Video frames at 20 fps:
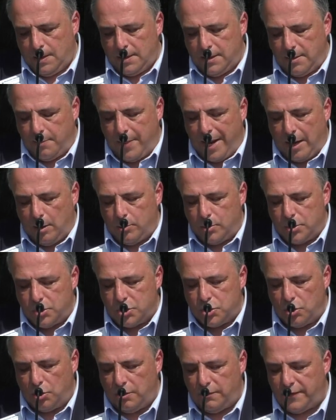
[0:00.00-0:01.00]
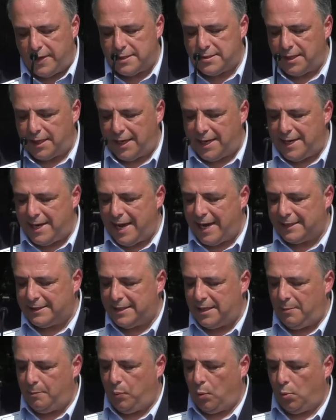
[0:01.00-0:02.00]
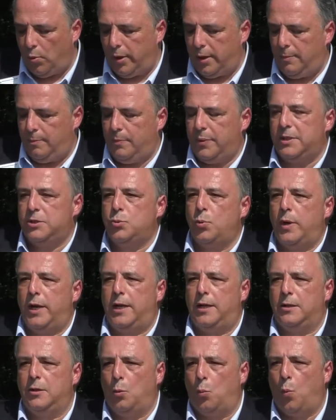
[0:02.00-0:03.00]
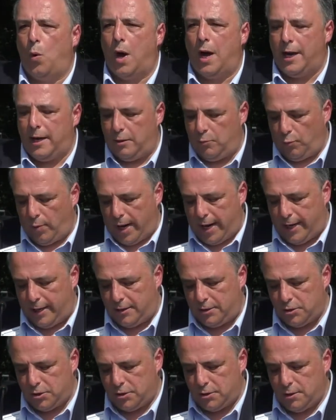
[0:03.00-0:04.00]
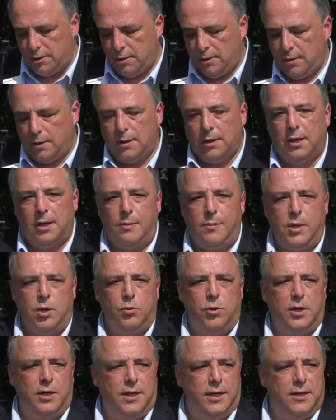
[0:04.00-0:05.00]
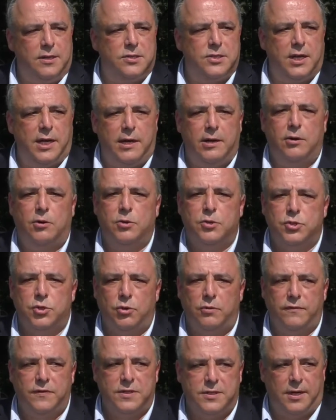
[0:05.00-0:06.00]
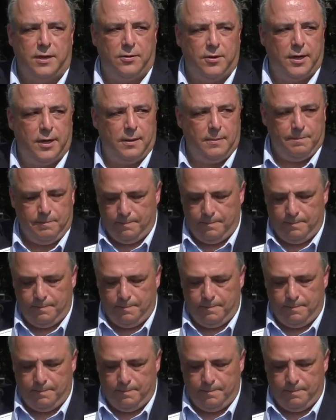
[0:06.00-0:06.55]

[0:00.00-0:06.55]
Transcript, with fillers: The mountains serve as a connecting point between the wide range communities in our service area